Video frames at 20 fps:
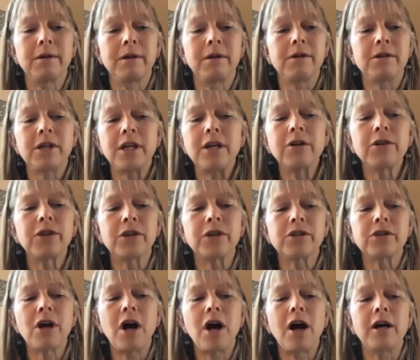to hear the
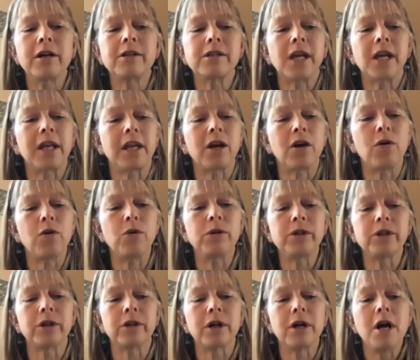songs getting
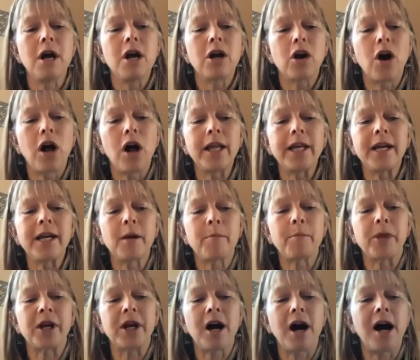older, calling up the
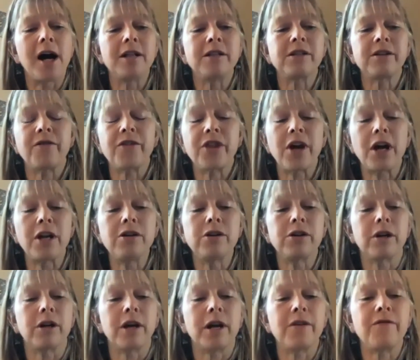gods of
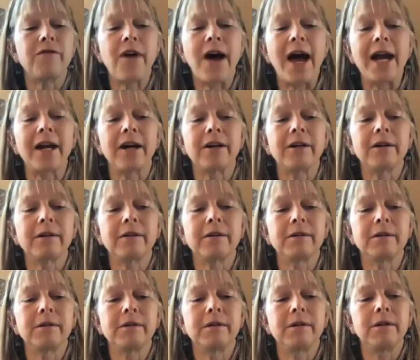thunder and fire,
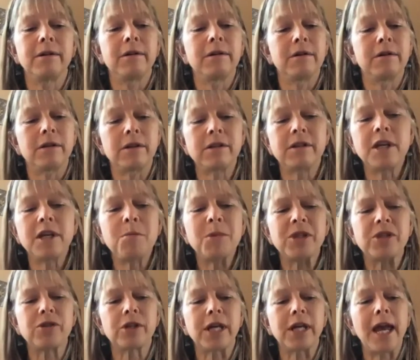to see
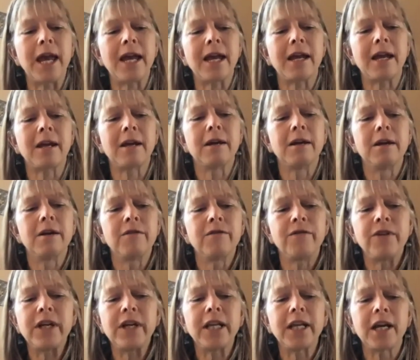Mr. K
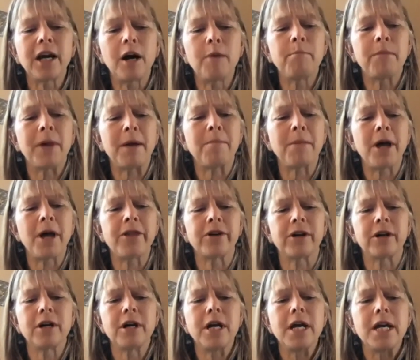feeling up my
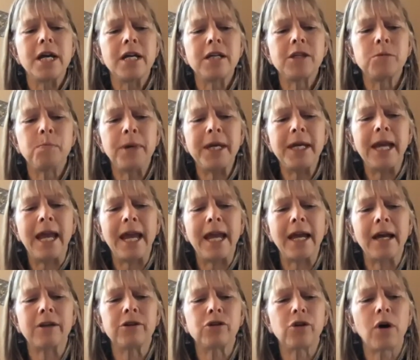mother, his big
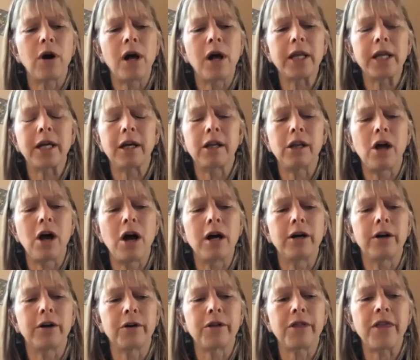hand crawling along
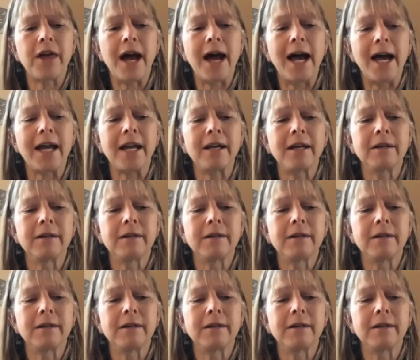her thigh,